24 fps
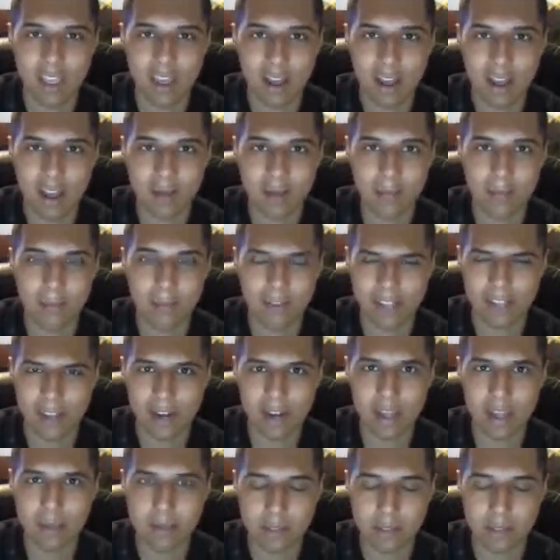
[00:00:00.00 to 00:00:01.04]
Um, a lot
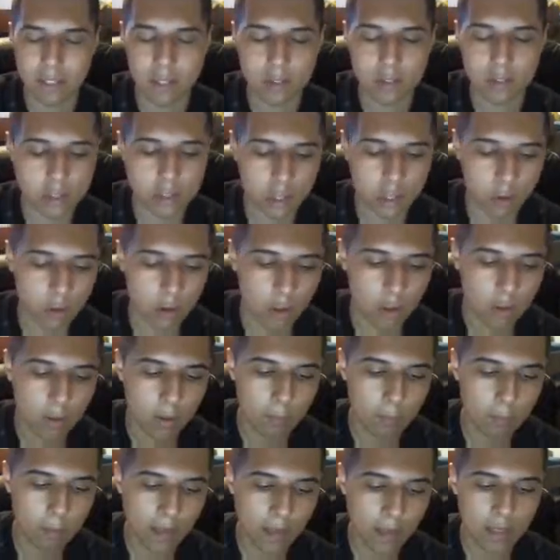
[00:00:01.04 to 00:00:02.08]
of M's there. So
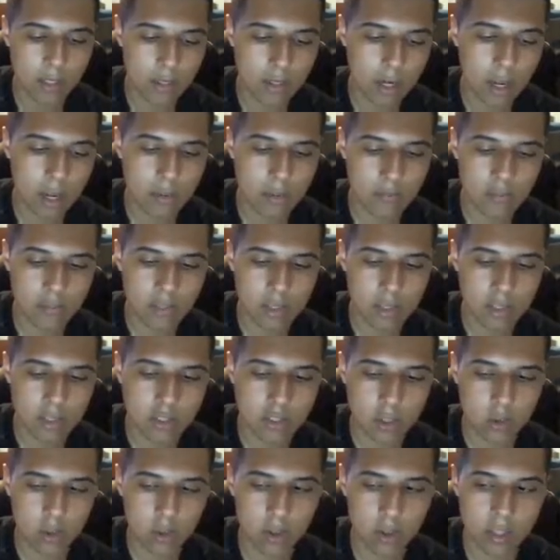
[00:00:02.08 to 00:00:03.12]
Minecraft is
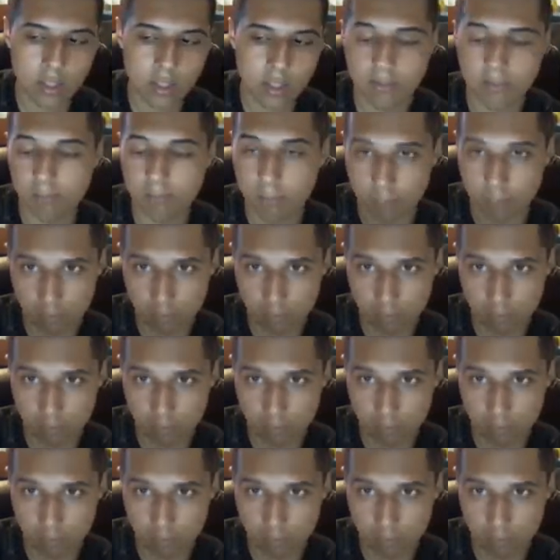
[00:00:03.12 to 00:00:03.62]
go is